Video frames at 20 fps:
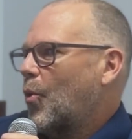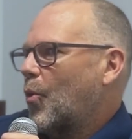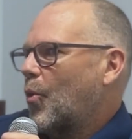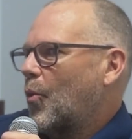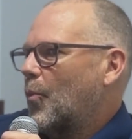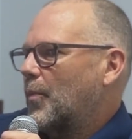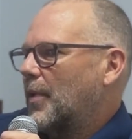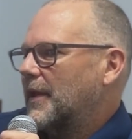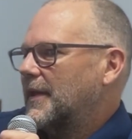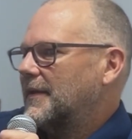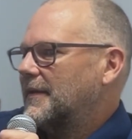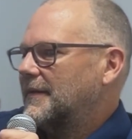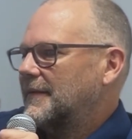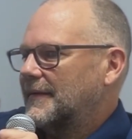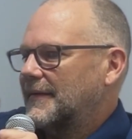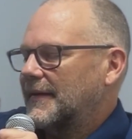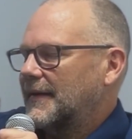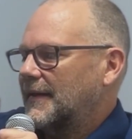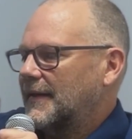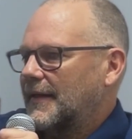But
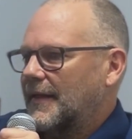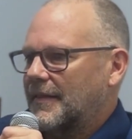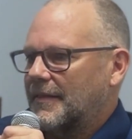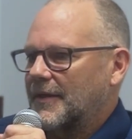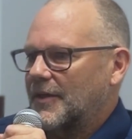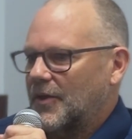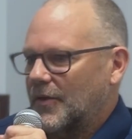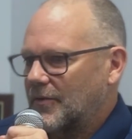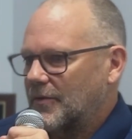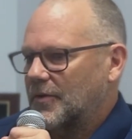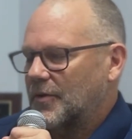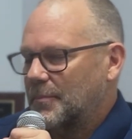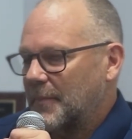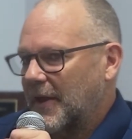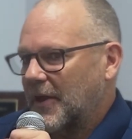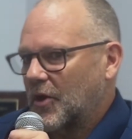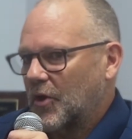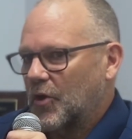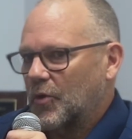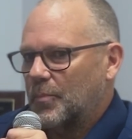I think you
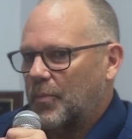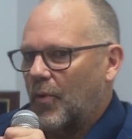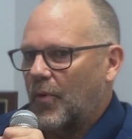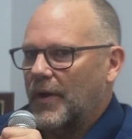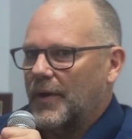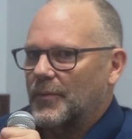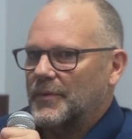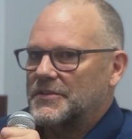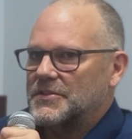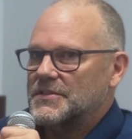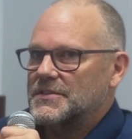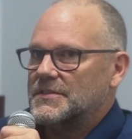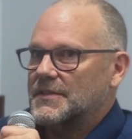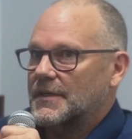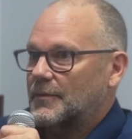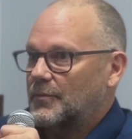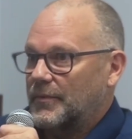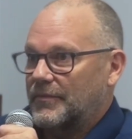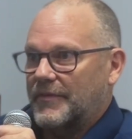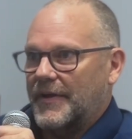make it a good point, which is
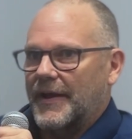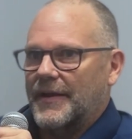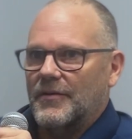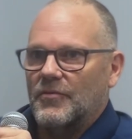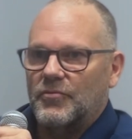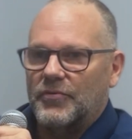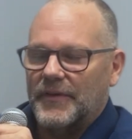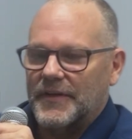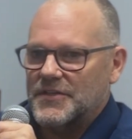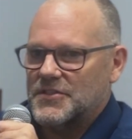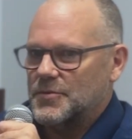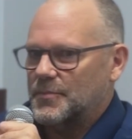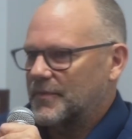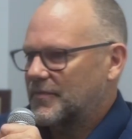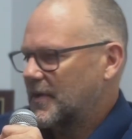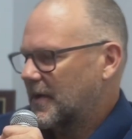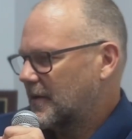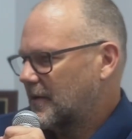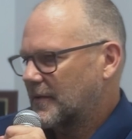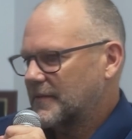like we've got inflation, we've
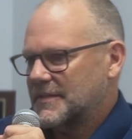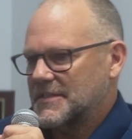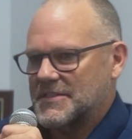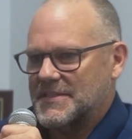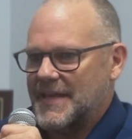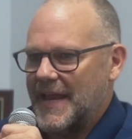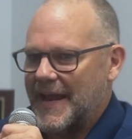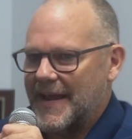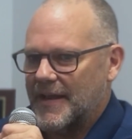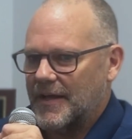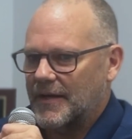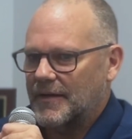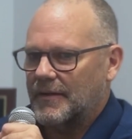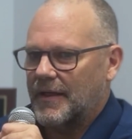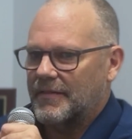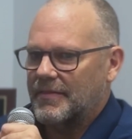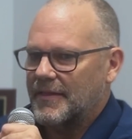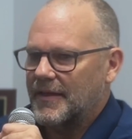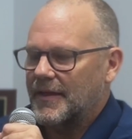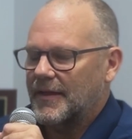got all this data. I
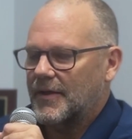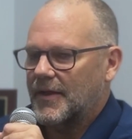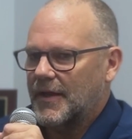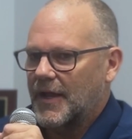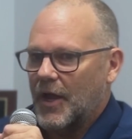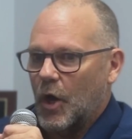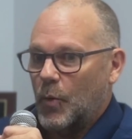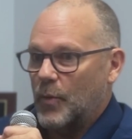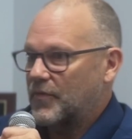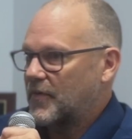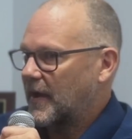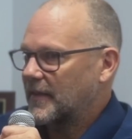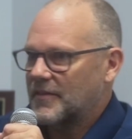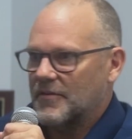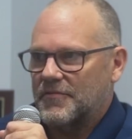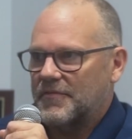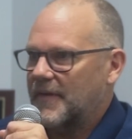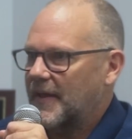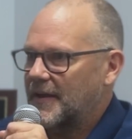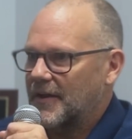think we've got the
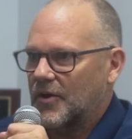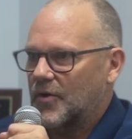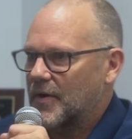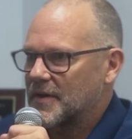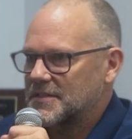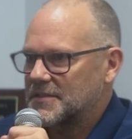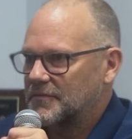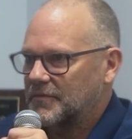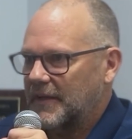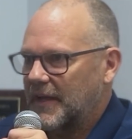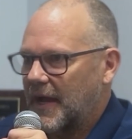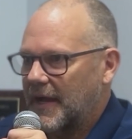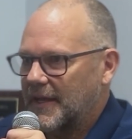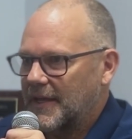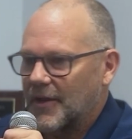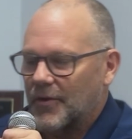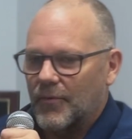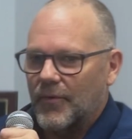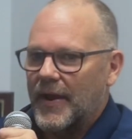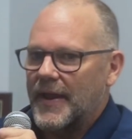Fed aggressively
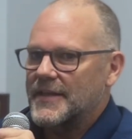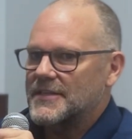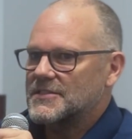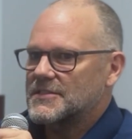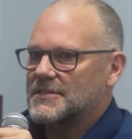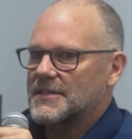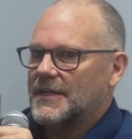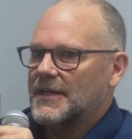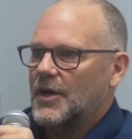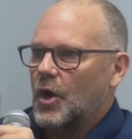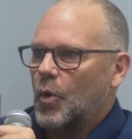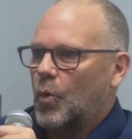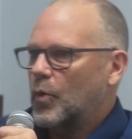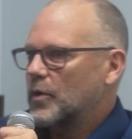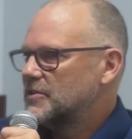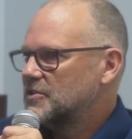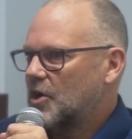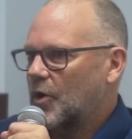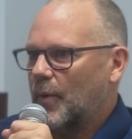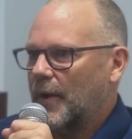hiking rates.
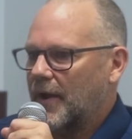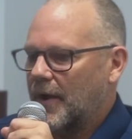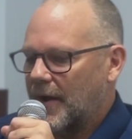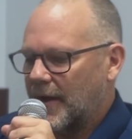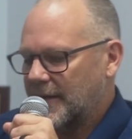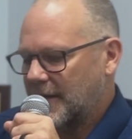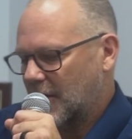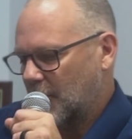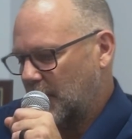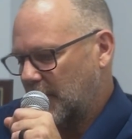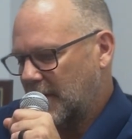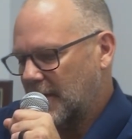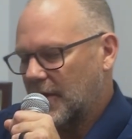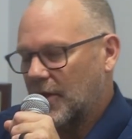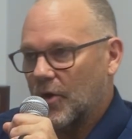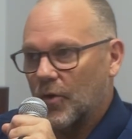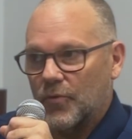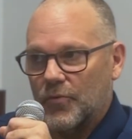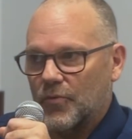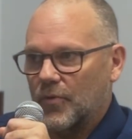What's going on here? We can
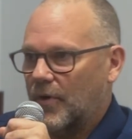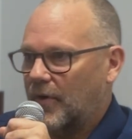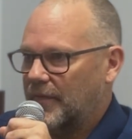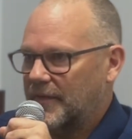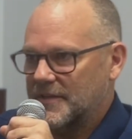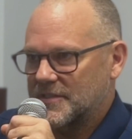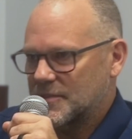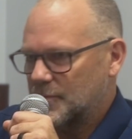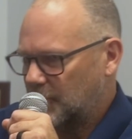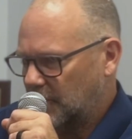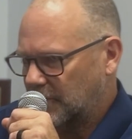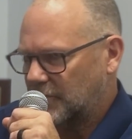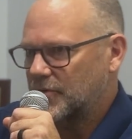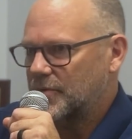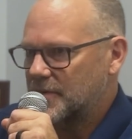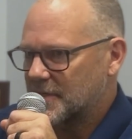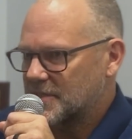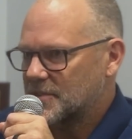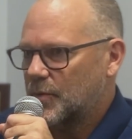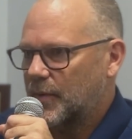go through all this, and we'll do
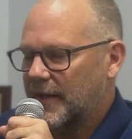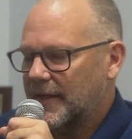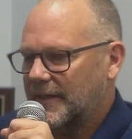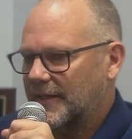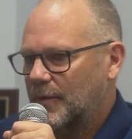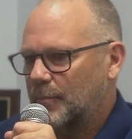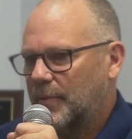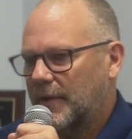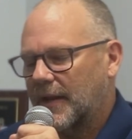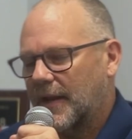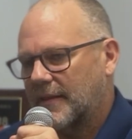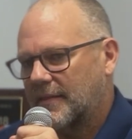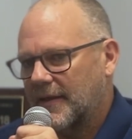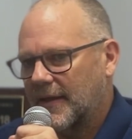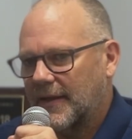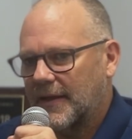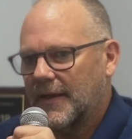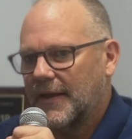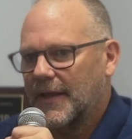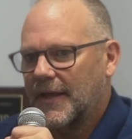this quickly. But I
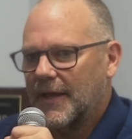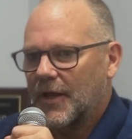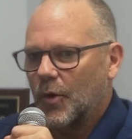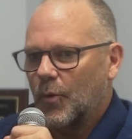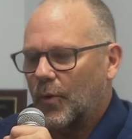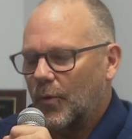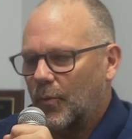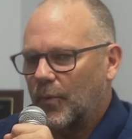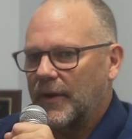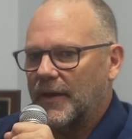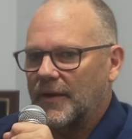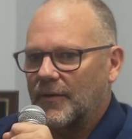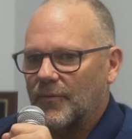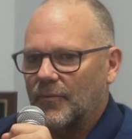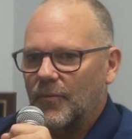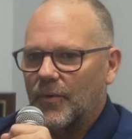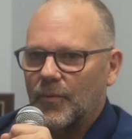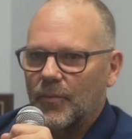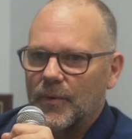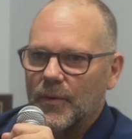think what we
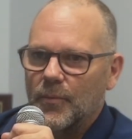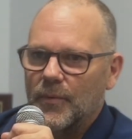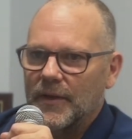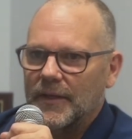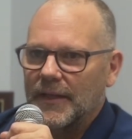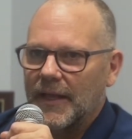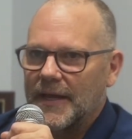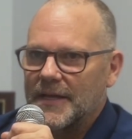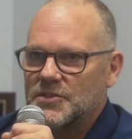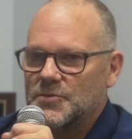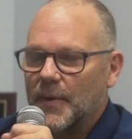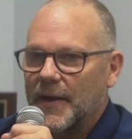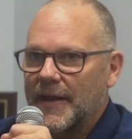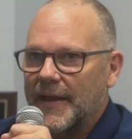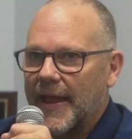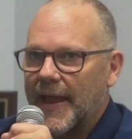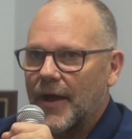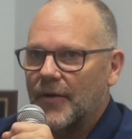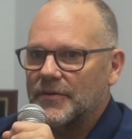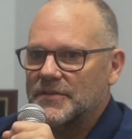realize right
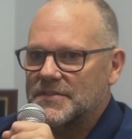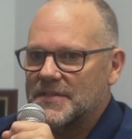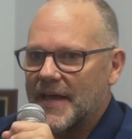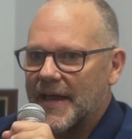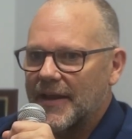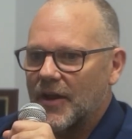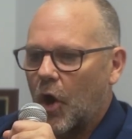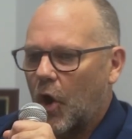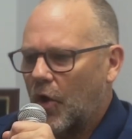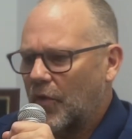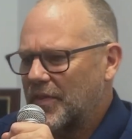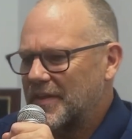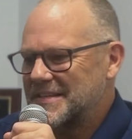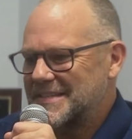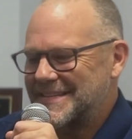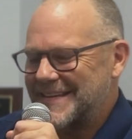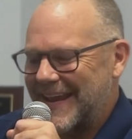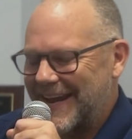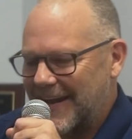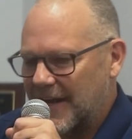now is that all this
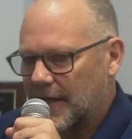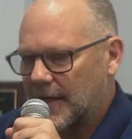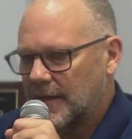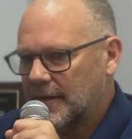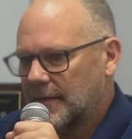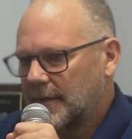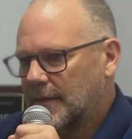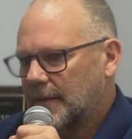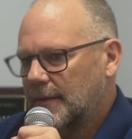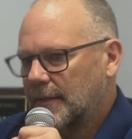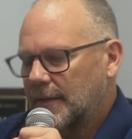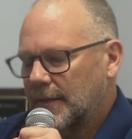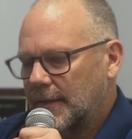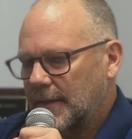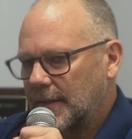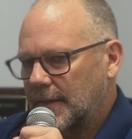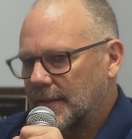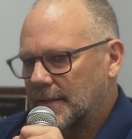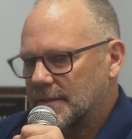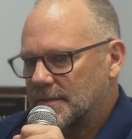data
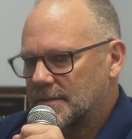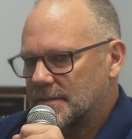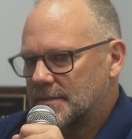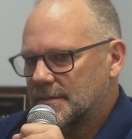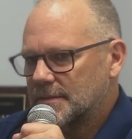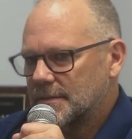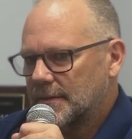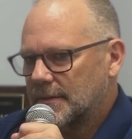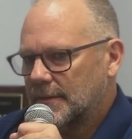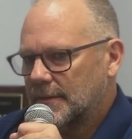is,